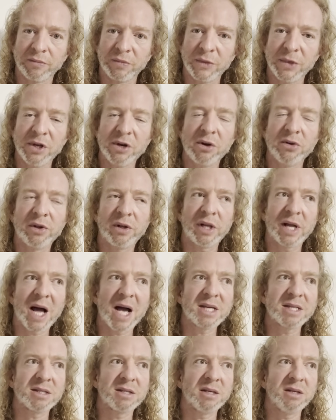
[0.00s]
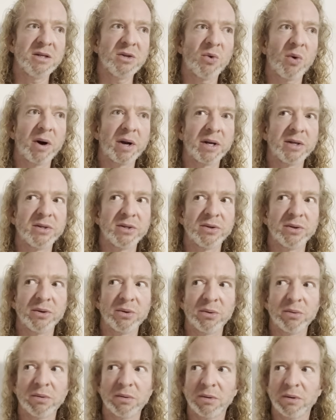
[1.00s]
You know, the last thing you want to
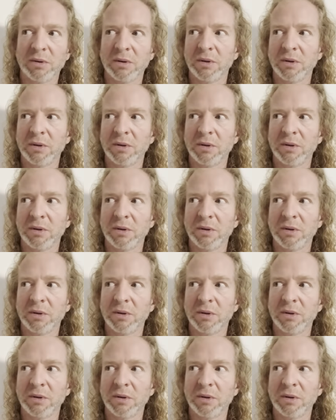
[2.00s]
do